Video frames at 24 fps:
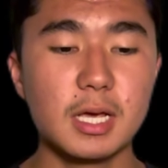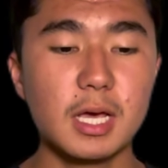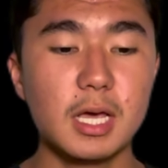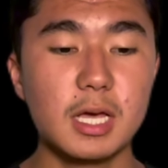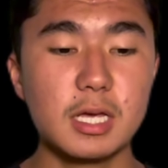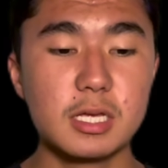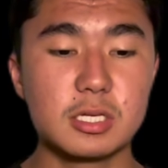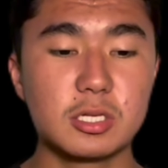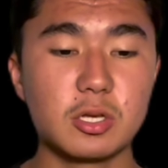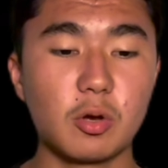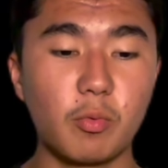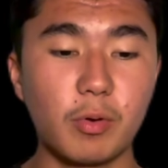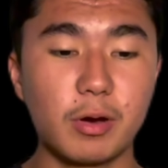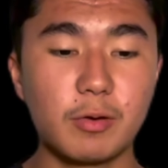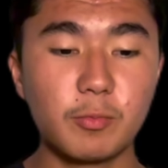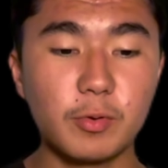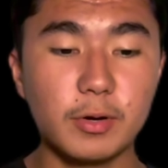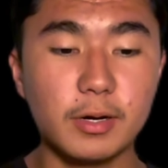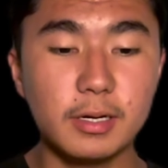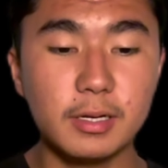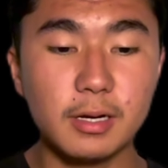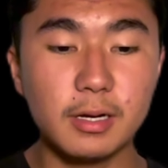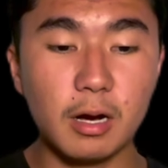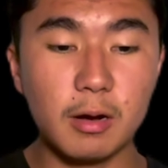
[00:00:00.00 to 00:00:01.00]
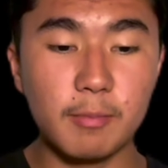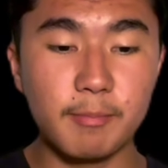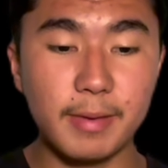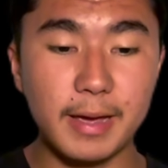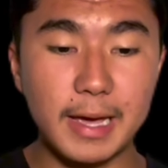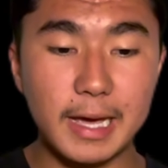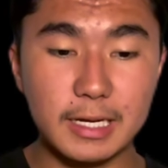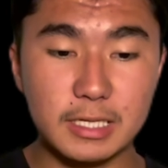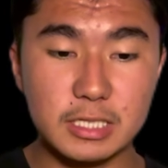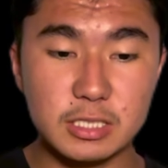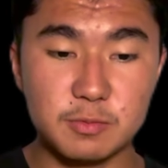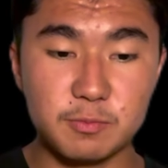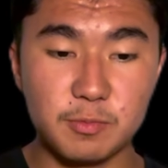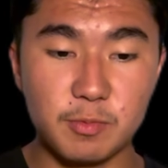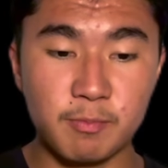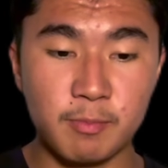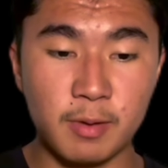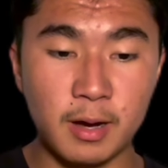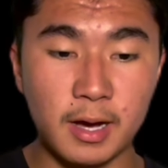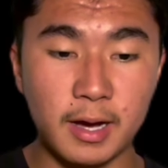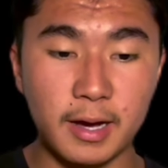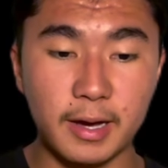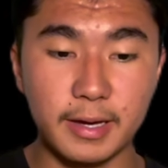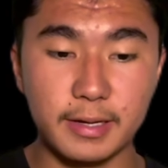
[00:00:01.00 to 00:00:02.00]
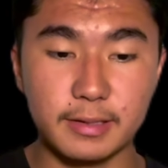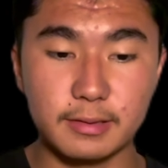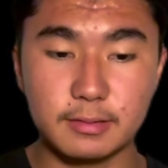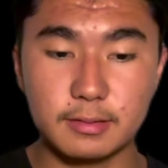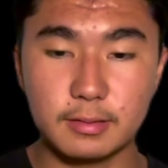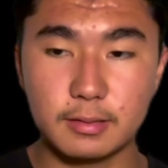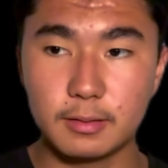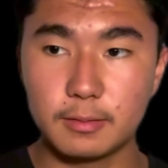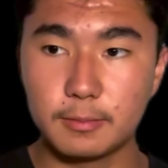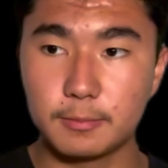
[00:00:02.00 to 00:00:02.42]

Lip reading: So when we're in our maximum height,